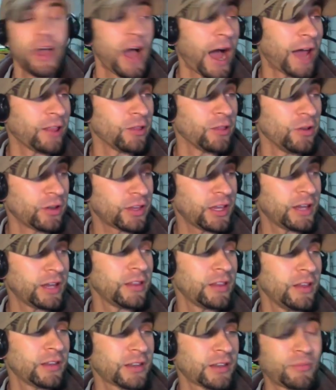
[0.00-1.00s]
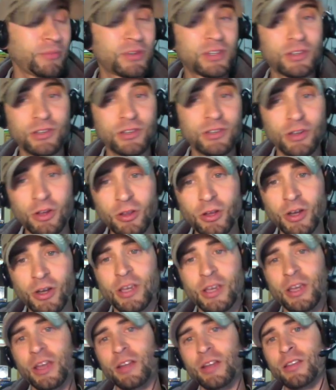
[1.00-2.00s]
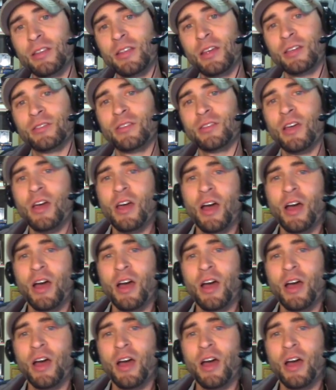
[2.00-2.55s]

I looked into this. I'm still looking into this.